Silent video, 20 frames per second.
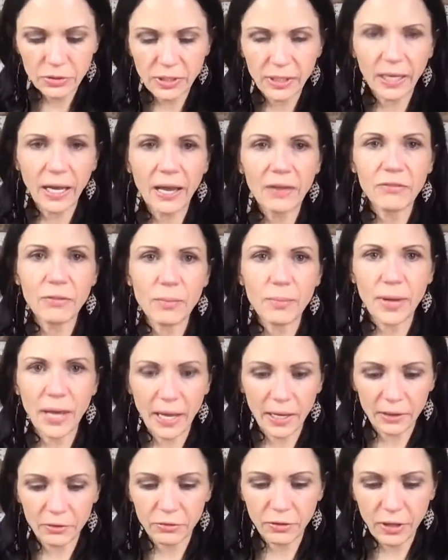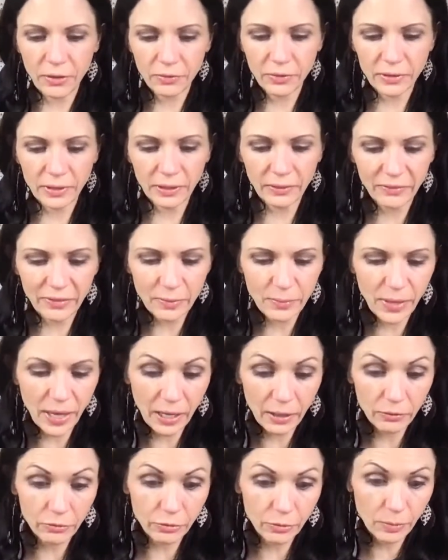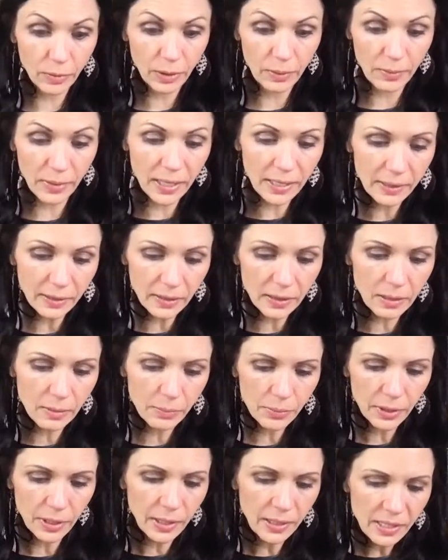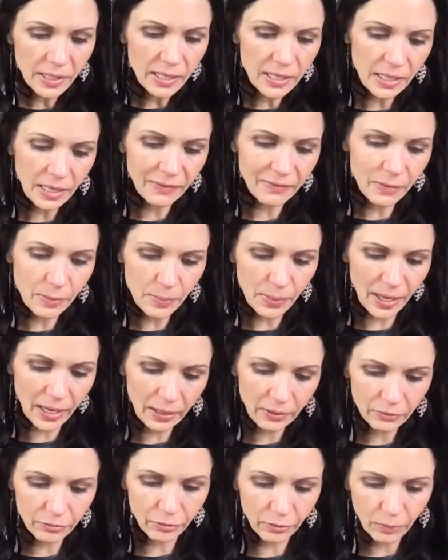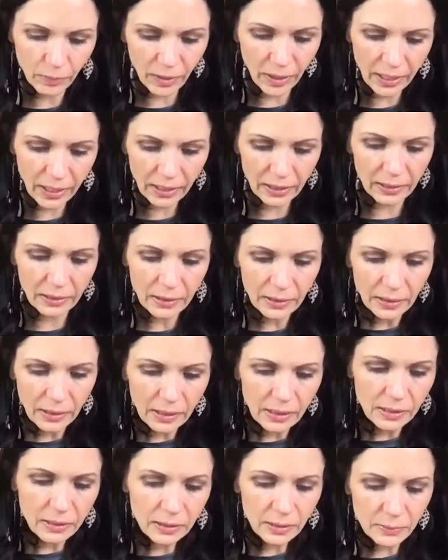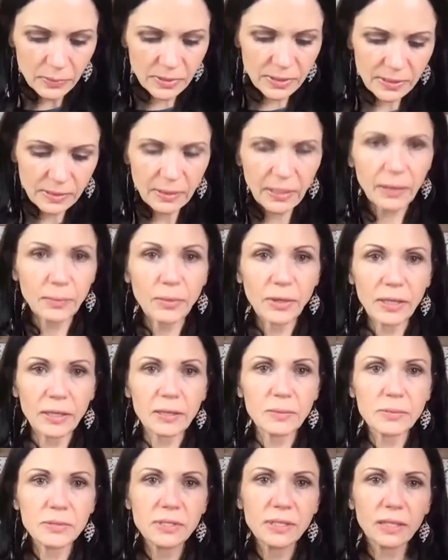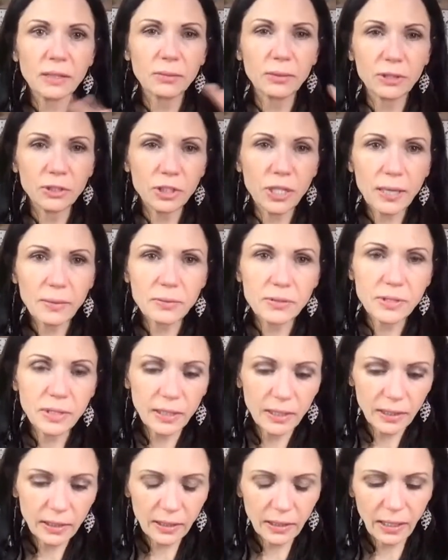Like I have a bag for everything. I have a bag for my makeup and I have a bag for my lips, like my lipstick and my chapstick.